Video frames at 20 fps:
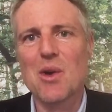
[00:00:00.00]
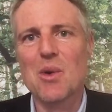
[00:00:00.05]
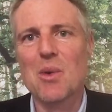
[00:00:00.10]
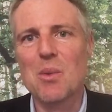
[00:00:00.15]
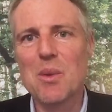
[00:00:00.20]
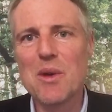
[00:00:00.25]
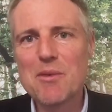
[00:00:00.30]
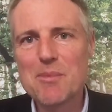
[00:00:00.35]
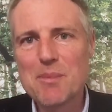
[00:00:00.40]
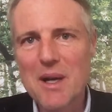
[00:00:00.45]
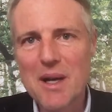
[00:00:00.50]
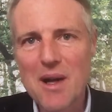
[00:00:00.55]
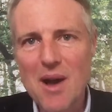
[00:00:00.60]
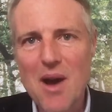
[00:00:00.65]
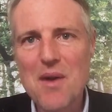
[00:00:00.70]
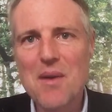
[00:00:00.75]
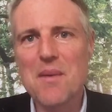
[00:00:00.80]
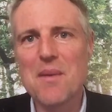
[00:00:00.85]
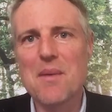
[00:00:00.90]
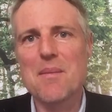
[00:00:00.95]
We've
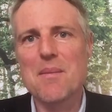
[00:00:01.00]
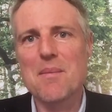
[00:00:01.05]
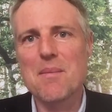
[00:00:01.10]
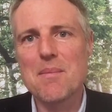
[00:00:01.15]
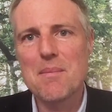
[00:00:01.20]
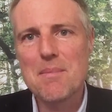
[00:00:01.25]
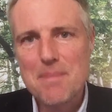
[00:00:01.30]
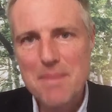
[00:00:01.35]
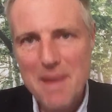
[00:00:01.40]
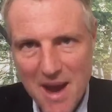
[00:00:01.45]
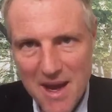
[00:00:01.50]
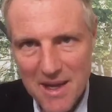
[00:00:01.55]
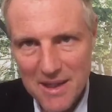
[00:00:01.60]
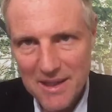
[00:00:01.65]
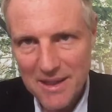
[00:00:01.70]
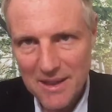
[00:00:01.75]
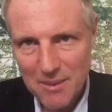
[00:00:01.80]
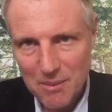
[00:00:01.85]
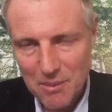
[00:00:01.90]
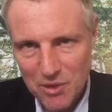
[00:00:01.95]
begun
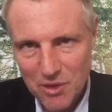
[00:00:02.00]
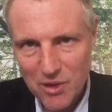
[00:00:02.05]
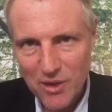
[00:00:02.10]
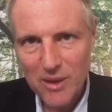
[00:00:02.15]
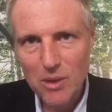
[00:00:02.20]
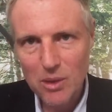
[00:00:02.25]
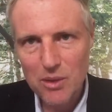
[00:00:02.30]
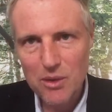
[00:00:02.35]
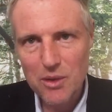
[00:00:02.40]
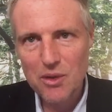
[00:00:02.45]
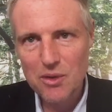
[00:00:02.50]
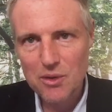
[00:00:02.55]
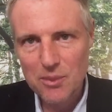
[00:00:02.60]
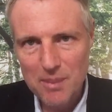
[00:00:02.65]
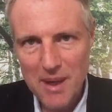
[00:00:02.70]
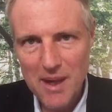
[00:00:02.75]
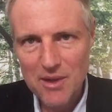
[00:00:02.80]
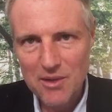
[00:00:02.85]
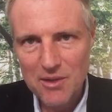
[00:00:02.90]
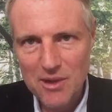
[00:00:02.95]
banning single-use
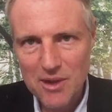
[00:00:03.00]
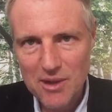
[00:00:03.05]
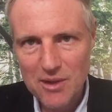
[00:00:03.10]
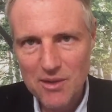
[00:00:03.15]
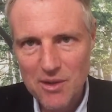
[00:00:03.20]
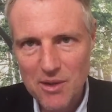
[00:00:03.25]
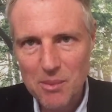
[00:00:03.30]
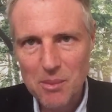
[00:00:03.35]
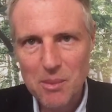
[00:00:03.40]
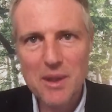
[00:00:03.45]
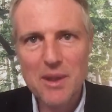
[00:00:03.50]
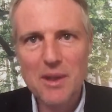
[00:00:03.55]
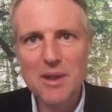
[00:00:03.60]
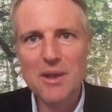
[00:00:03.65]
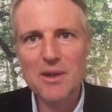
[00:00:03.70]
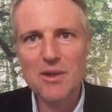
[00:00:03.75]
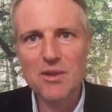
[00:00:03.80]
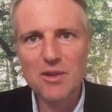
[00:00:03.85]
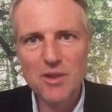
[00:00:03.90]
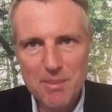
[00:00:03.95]
plastics that we
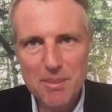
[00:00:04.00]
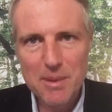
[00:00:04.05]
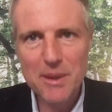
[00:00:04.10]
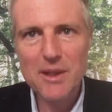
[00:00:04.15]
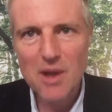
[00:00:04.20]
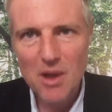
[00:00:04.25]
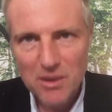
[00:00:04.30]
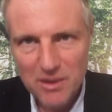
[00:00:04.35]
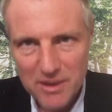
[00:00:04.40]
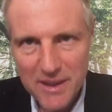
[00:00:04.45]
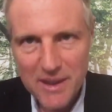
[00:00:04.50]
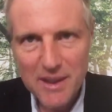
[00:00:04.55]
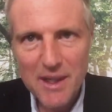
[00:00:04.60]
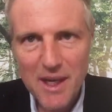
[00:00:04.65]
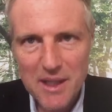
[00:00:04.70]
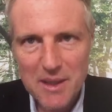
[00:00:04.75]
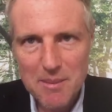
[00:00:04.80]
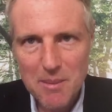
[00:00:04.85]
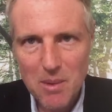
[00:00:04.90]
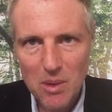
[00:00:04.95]
simply don't need
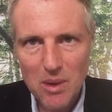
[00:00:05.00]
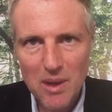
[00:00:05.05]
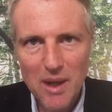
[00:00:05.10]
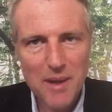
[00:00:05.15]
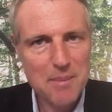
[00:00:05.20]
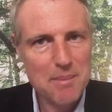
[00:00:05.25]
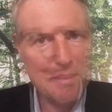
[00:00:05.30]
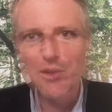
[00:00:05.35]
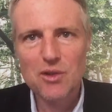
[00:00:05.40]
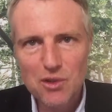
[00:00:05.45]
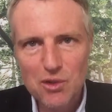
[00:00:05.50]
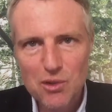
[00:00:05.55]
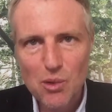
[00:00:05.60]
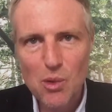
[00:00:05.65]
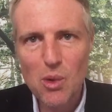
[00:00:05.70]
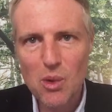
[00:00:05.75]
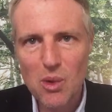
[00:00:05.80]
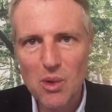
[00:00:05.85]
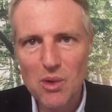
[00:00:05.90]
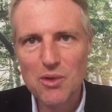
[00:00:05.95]
anymore, like
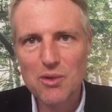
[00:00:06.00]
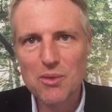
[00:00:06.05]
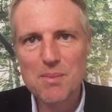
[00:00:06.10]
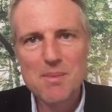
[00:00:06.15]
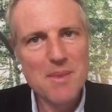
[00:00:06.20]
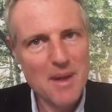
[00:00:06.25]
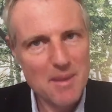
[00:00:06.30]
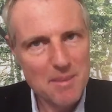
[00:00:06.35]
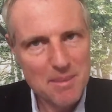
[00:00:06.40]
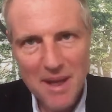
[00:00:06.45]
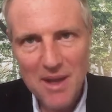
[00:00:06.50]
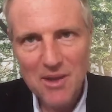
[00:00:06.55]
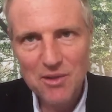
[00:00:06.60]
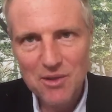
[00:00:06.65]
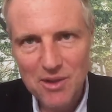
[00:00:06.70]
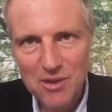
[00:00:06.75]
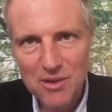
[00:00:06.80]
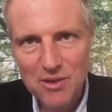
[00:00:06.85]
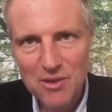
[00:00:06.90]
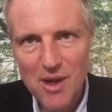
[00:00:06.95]
straws and
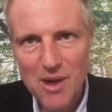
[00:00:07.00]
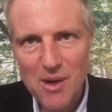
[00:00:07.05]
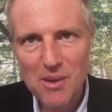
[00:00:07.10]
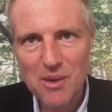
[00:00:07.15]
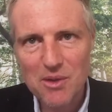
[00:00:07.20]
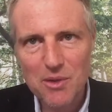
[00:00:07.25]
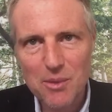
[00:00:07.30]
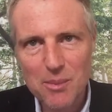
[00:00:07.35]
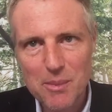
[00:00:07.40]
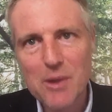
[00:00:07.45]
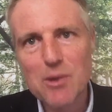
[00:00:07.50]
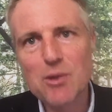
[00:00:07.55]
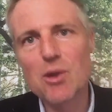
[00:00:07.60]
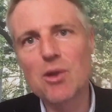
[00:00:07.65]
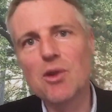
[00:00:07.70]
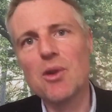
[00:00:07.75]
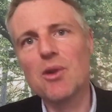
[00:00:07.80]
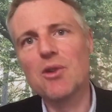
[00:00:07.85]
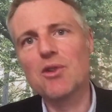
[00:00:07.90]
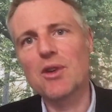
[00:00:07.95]
plastic stirrers, and we're
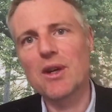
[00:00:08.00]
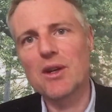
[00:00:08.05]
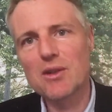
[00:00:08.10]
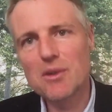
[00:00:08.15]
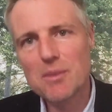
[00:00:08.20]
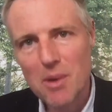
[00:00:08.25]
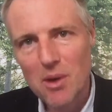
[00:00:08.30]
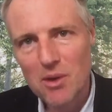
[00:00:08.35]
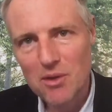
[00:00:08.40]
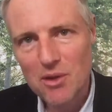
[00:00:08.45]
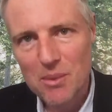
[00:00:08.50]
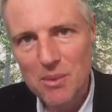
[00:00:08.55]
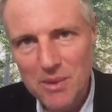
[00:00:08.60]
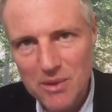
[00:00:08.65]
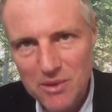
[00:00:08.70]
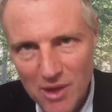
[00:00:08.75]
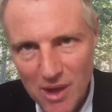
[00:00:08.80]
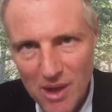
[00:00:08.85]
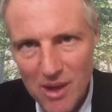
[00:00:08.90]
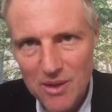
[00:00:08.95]
introducing a deposit
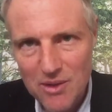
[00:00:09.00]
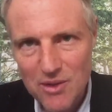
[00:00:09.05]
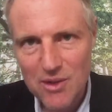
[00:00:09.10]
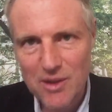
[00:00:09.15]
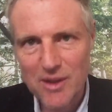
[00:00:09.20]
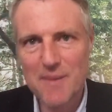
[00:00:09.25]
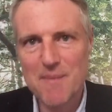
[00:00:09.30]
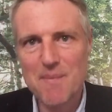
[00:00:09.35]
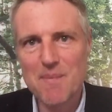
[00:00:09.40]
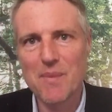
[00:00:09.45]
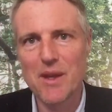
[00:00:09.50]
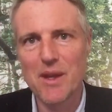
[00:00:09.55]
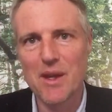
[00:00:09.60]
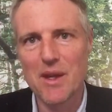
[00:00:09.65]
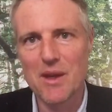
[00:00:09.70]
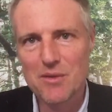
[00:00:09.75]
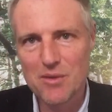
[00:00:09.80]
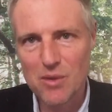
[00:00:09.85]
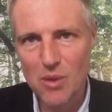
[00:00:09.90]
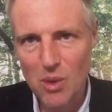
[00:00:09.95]
return scheme
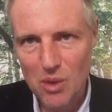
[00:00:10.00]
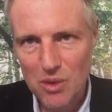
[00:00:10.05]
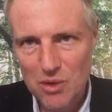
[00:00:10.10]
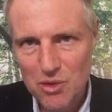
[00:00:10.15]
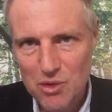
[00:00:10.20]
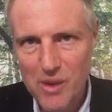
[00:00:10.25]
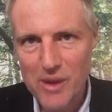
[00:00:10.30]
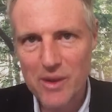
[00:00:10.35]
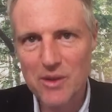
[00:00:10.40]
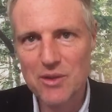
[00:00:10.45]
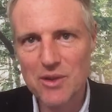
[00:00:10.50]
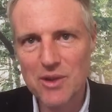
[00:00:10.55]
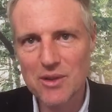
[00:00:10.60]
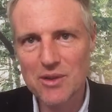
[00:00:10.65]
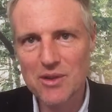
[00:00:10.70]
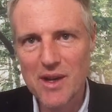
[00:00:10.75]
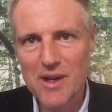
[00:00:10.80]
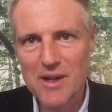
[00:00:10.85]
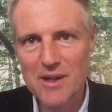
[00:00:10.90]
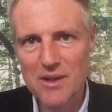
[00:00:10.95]
for drinks
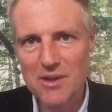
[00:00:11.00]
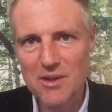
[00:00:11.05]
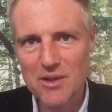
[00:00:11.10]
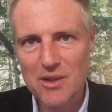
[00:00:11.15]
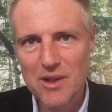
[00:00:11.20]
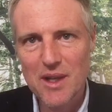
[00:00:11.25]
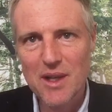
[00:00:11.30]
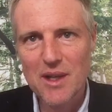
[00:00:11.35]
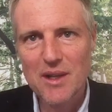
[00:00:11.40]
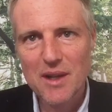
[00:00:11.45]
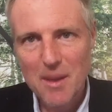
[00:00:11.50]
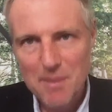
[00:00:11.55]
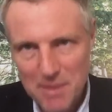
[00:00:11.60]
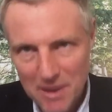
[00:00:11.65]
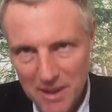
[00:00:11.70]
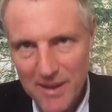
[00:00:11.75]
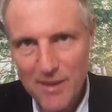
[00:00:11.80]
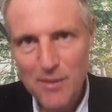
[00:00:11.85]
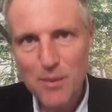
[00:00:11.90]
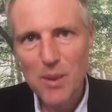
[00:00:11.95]
containers. I
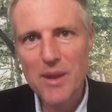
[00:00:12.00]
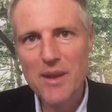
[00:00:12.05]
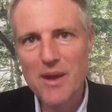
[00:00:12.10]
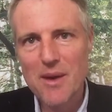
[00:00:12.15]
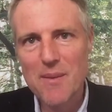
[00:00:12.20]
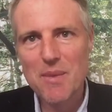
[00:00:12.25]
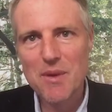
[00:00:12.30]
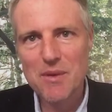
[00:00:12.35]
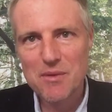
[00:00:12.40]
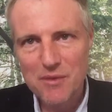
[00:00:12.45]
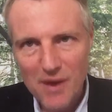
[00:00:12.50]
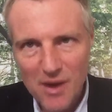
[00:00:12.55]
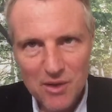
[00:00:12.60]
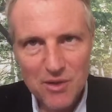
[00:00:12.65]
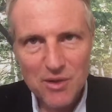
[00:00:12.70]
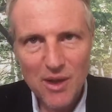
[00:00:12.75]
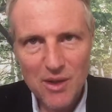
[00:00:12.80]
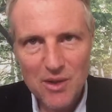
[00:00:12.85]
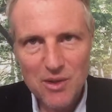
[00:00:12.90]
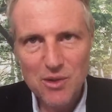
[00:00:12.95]
believe we're the
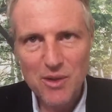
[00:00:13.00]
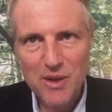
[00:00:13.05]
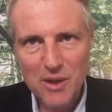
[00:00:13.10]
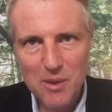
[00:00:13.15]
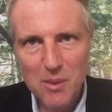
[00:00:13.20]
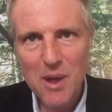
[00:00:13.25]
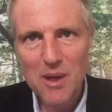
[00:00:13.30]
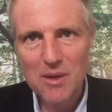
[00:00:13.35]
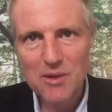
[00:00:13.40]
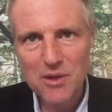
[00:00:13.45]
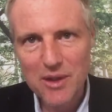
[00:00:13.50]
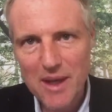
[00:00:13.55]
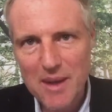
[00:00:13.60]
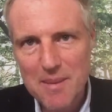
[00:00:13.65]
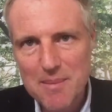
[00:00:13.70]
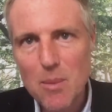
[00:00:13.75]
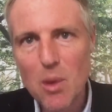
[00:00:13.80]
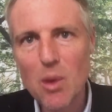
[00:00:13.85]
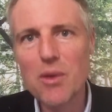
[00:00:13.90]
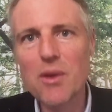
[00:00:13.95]
first country in the world to get
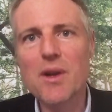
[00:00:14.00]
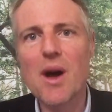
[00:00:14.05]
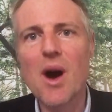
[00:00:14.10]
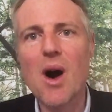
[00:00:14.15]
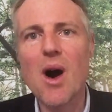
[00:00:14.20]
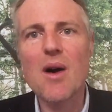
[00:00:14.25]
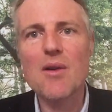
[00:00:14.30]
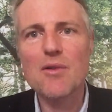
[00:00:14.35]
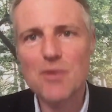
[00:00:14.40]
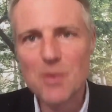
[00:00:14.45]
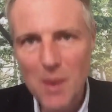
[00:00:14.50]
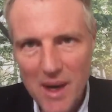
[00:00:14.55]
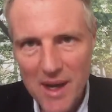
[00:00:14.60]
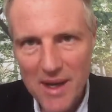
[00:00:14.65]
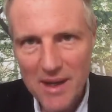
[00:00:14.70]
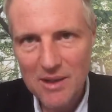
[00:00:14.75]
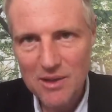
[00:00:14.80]
more than halfway